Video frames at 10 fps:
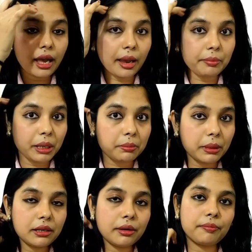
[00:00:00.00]

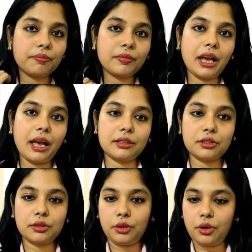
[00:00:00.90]
Amendment Act.
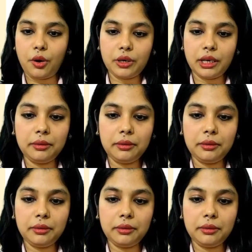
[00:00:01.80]
Okay.